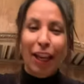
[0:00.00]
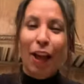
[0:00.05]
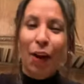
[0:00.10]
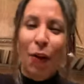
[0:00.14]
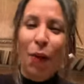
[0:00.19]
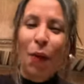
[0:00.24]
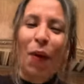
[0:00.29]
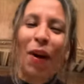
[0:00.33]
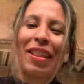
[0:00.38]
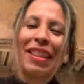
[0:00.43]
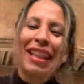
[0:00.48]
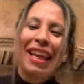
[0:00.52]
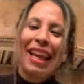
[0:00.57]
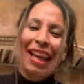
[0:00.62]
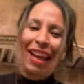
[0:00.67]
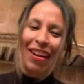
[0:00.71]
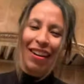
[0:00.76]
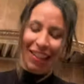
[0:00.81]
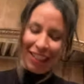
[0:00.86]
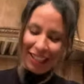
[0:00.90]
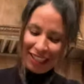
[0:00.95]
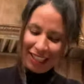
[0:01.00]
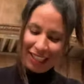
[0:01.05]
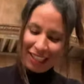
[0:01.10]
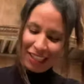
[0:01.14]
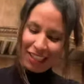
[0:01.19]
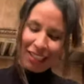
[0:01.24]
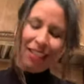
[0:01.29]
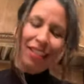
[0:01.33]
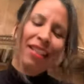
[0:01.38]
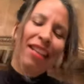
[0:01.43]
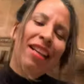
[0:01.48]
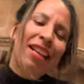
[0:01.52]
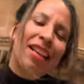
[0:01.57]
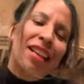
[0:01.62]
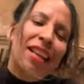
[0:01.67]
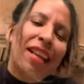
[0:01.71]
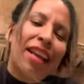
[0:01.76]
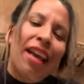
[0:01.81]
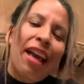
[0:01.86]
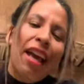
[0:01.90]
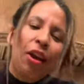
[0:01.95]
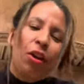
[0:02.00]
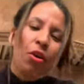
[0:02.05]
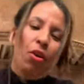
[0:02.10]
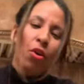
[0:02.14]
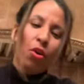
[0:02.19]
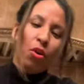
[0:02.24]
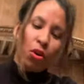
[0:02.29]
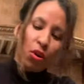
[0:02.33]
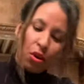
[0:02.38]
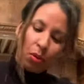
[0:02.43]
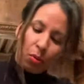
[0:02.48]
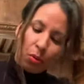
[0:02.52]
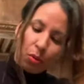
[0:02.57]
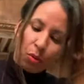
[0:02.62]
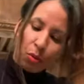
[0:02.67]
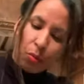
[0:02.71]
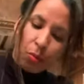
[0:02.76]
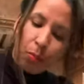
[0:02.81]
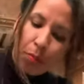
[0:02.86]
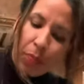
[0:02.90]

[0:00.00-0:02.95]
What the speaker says: I don't want the hair in the kitchen. I go to your room,